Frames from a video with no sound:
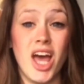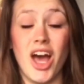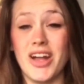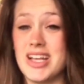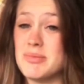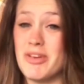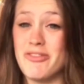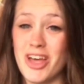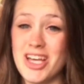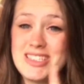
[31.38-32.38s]
Okay, so my
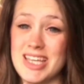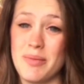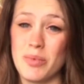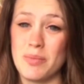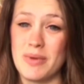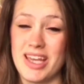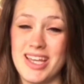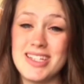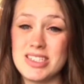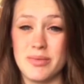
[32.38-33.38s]
first tip would
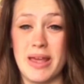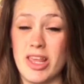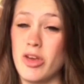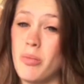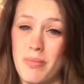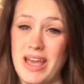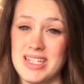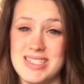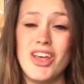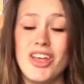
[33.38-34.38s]
be to make your
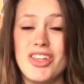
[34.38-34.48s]
bed.